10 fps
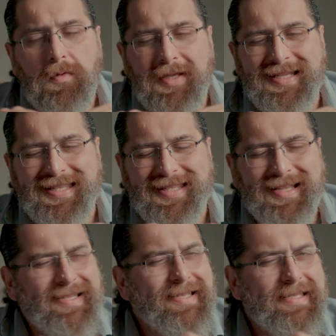this
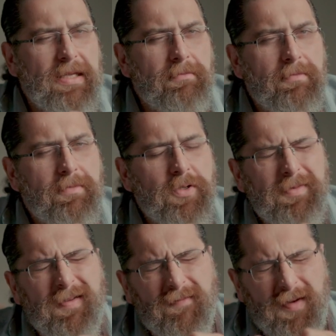doesn't seem to
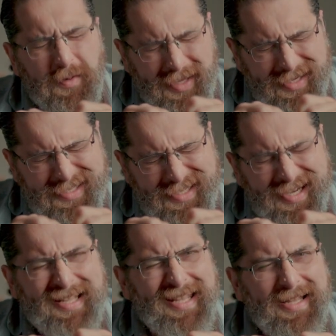be very
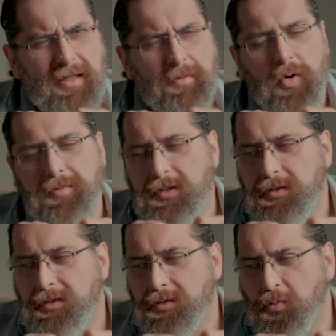exciting at the moment.